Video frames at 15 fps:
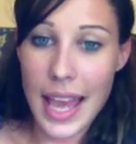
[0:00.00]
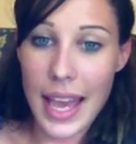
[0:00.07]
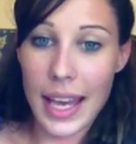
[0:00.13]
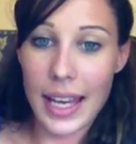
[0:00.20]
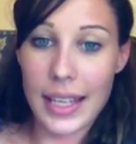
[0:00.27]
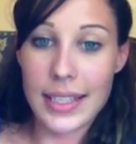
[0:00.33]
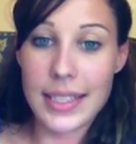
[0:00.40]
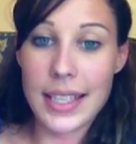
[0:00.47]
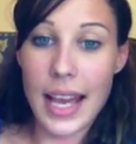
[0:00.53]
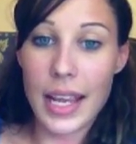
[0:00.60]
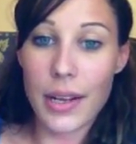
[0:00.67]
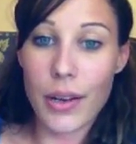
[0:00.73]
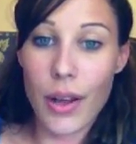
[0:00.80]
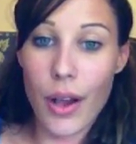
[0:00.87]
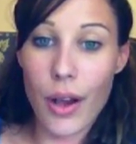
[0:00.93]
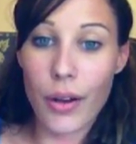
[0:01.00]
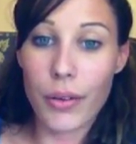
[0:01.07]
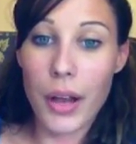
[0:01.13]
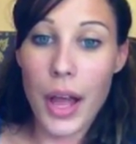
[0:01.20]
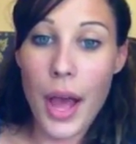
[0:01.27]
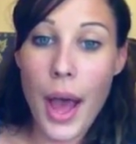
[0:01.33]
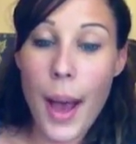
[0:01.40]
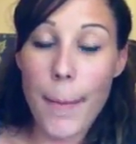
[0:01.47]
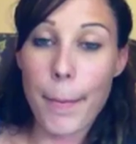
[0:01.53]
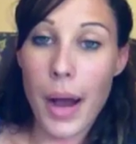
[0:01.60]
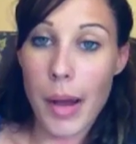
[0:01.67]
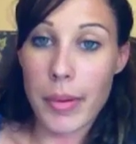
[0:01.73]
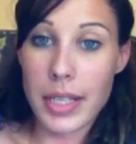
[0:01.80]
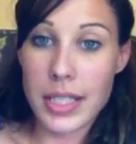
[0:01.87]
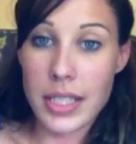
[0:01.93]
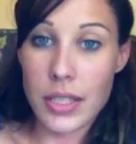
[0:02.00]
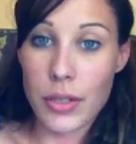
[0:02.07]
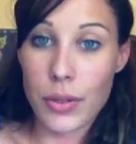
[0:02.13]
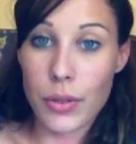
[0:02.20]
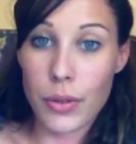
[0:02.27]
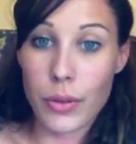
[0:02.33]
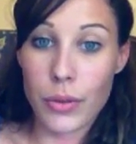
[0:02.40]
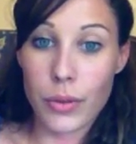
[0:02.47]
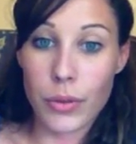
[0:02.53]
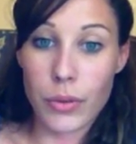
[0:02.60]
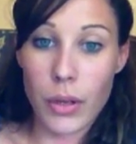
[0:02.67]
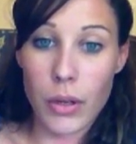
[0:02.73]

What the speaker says: and I know Mommy to